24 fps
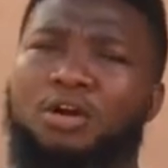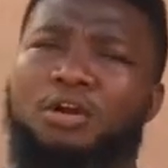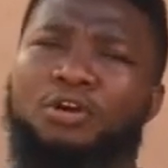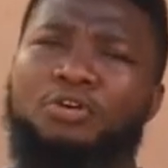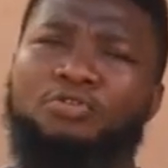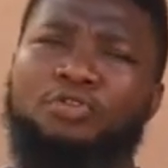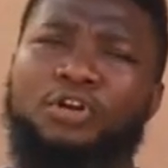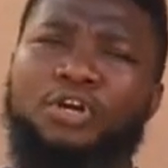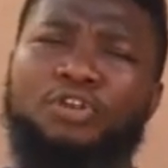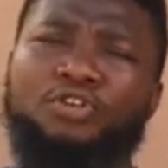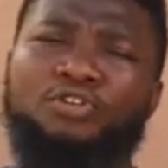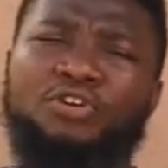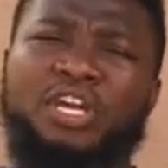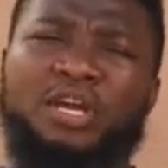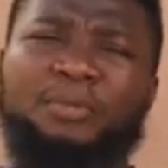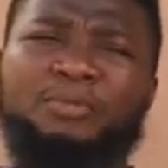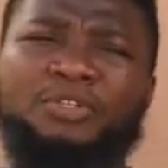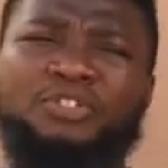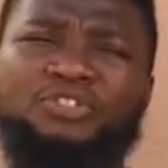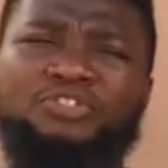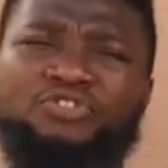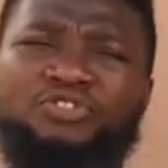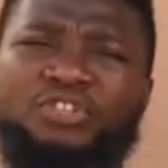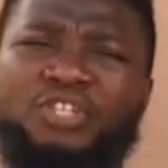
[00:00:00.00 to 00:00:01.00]

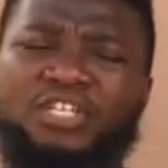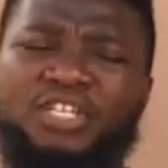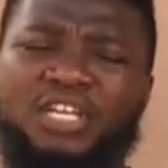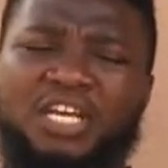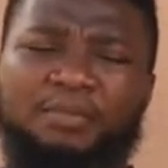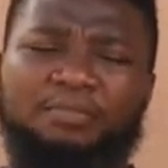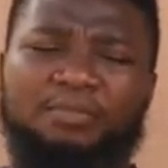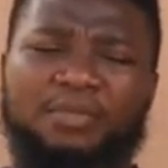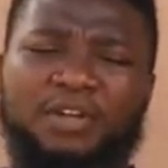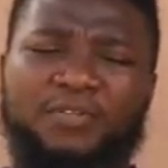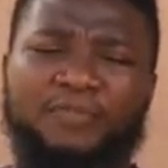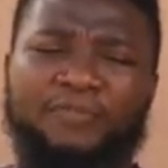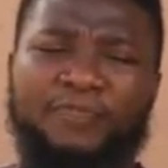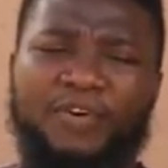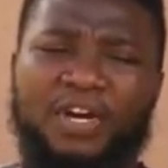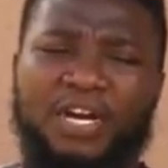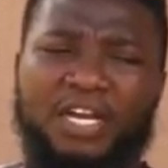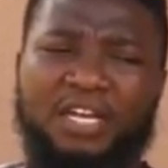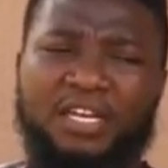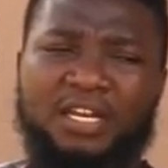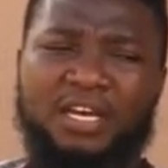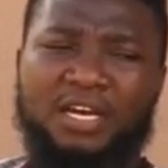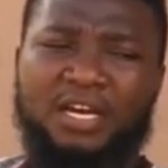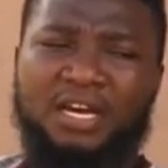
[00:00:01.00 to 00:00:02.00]
Radiochemistry can be
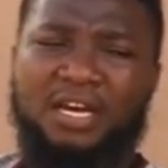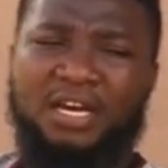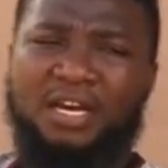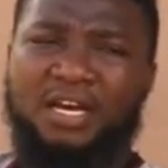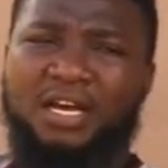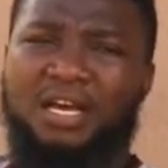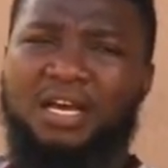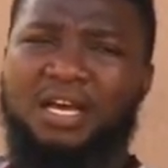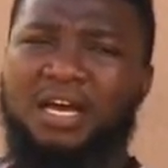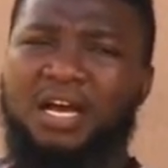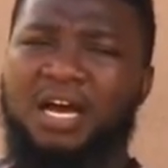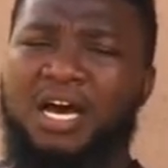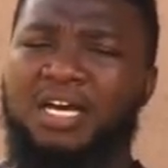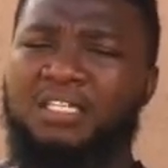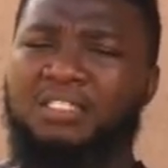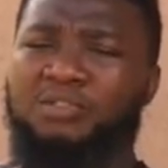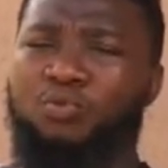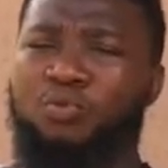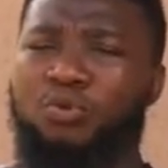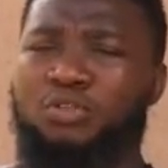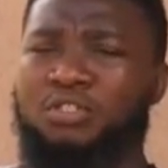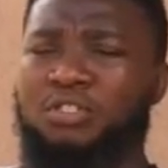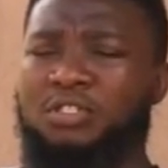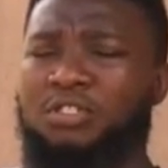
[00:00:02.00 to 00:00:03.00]
defined as
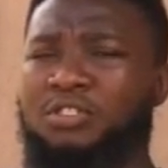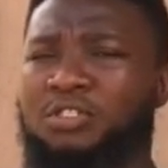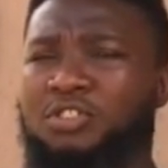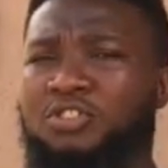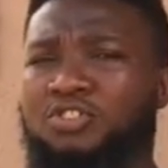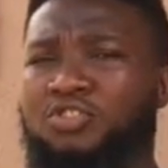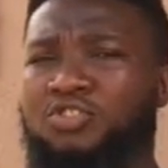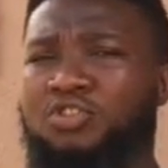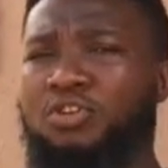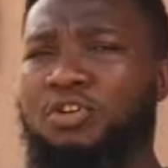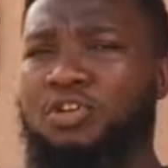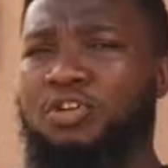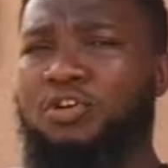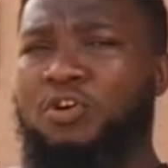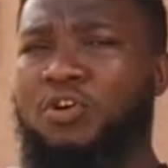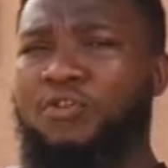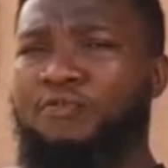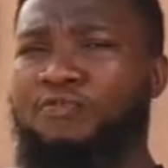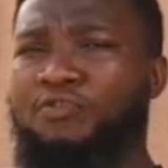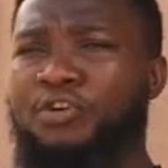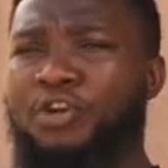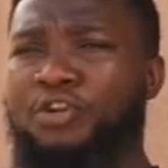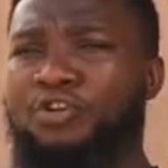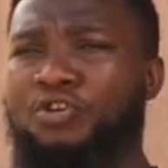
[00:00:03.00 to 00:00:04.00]
what? The study of
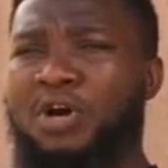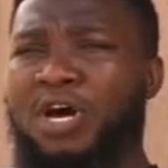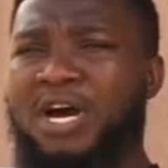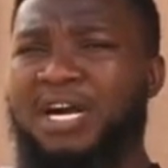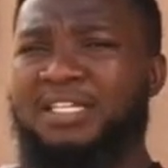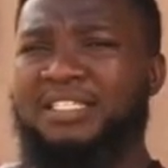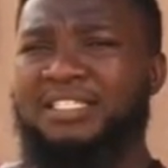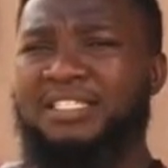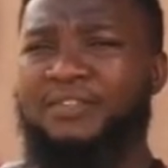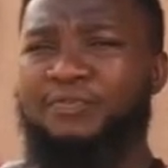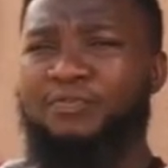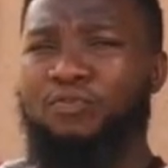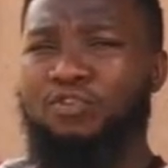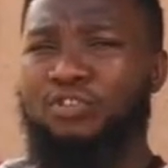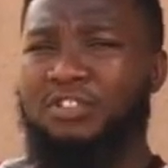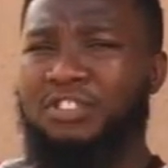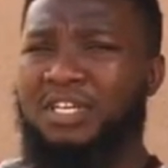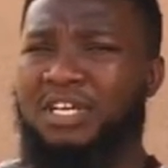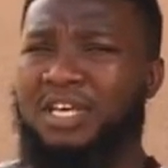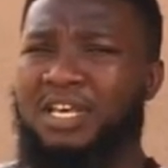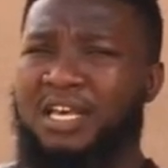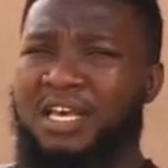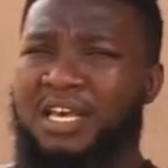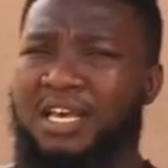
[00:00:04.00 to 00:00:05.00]
radioactive what?
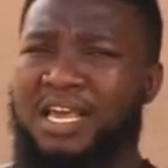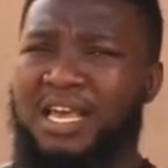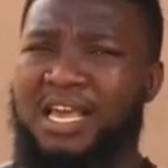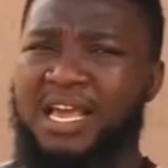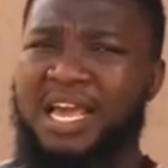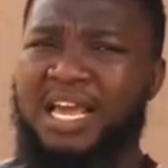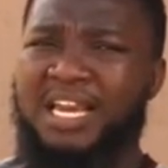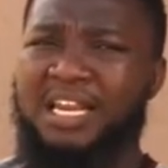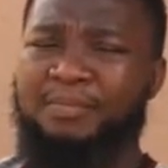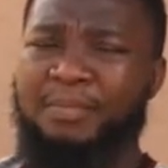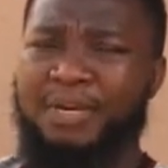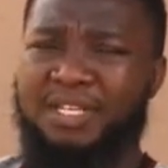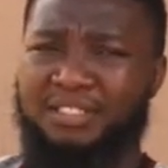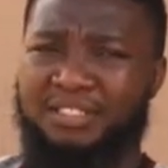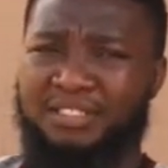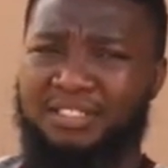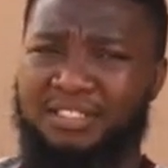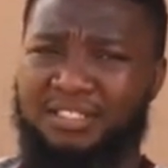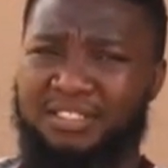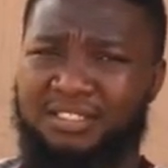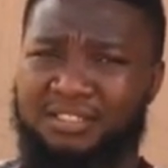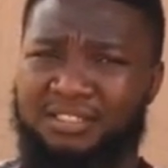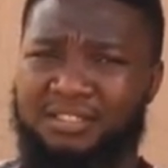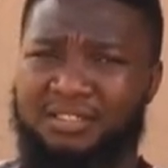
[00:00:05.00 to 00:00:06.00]

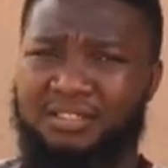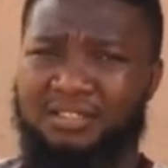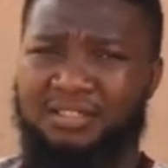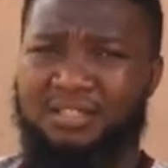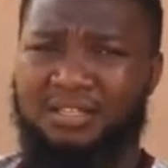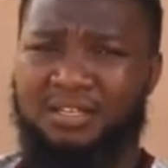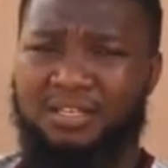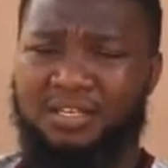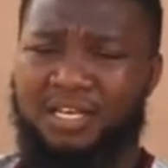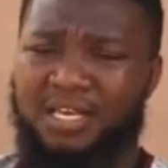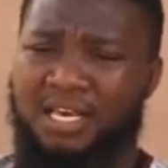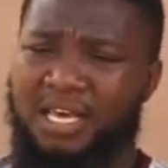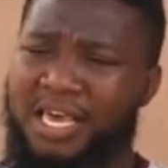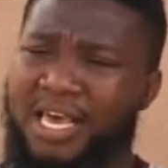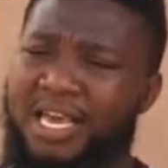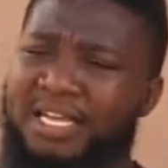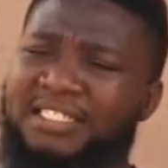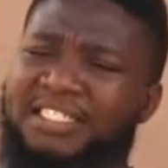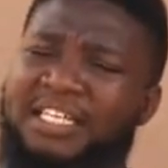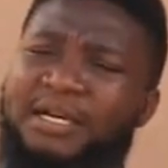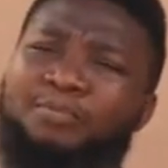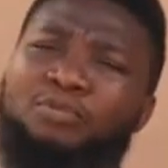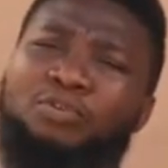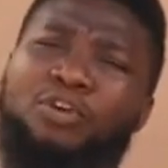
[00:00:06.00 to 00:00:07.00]
Elements.
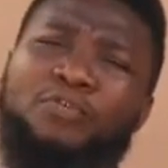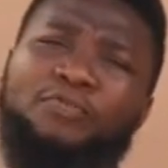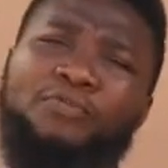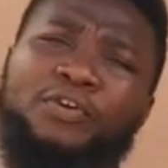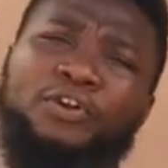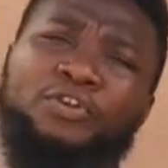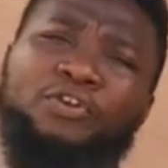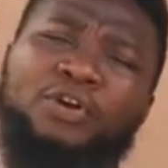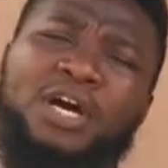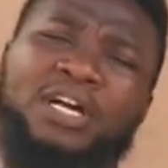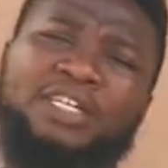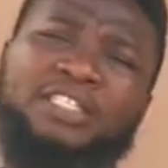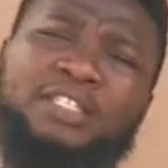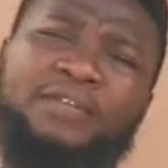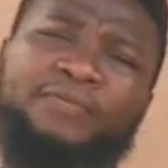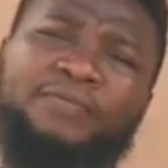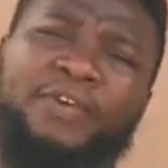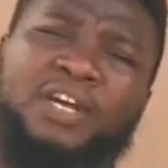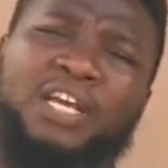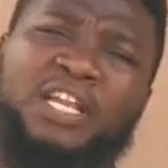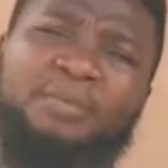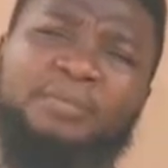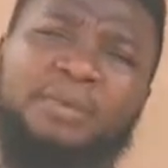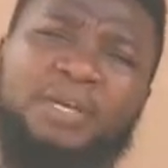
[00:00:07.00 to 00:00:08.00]
Example of radioactive
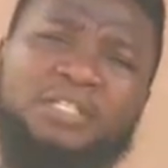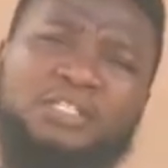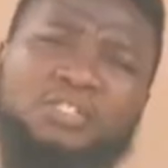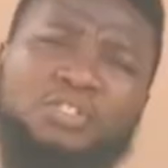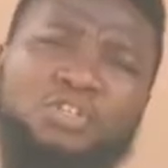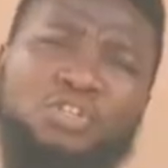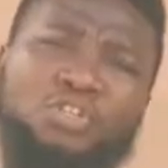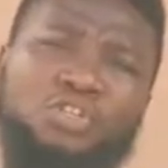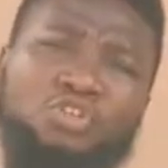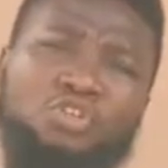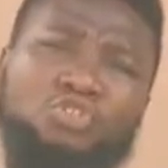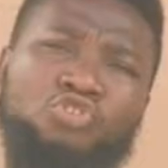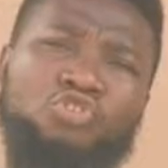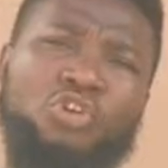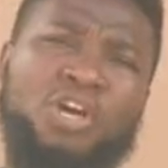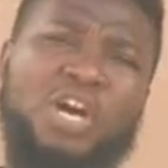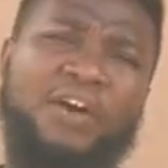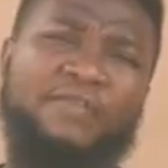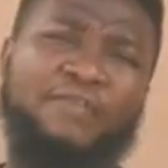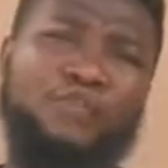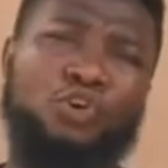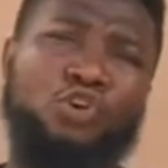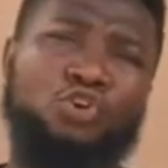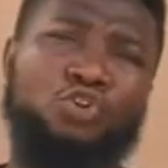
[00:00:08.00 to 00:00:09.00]
elements, you
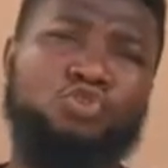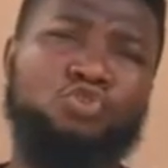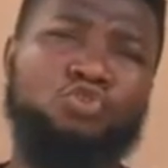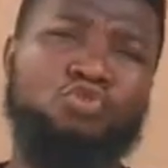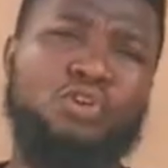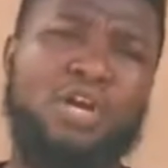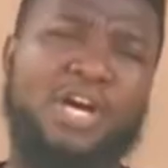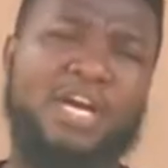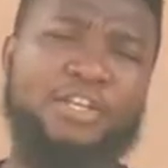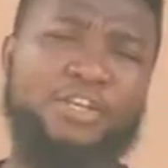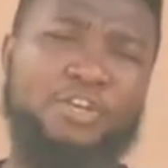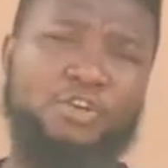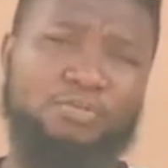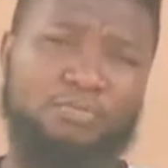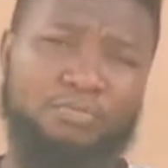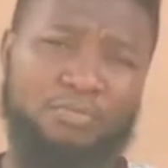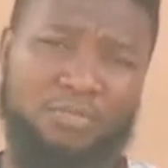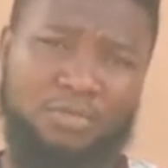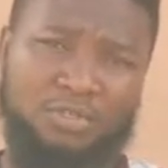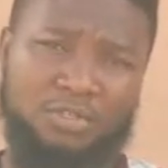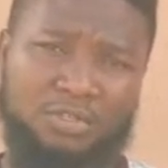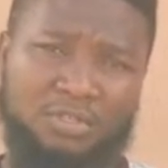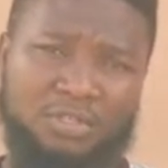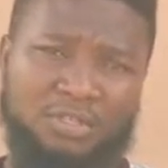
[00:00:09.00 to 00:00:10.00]
have your uranium,
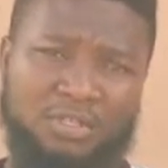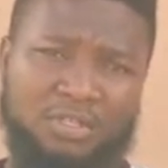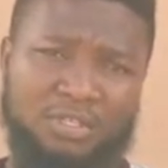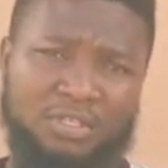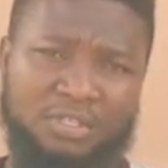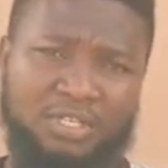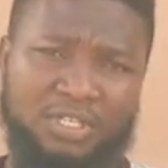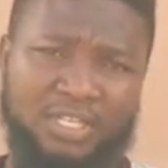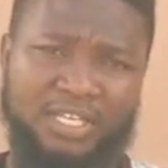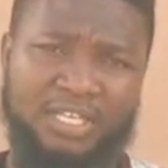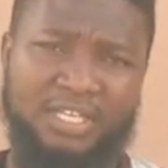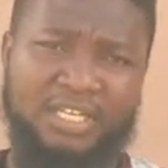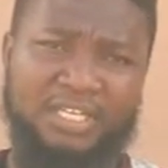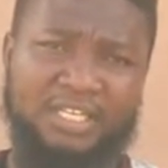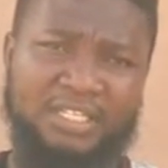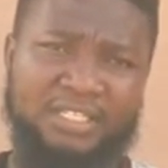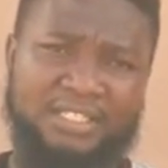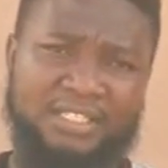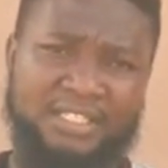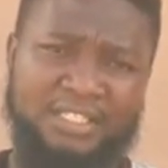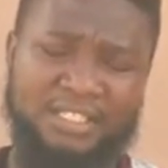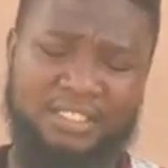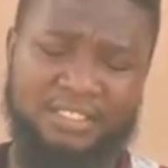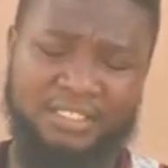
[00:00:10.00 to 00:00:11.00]

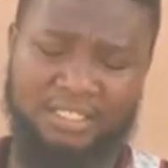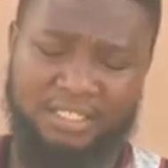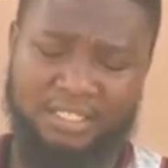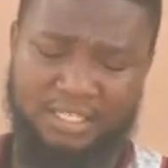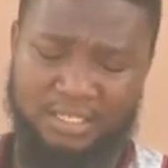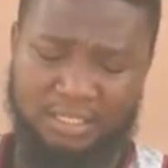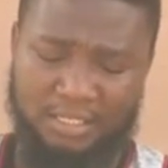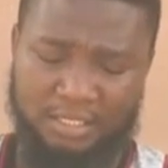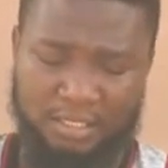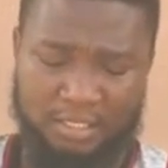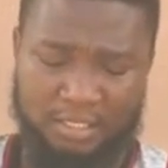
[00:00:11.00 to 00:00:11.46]
etc.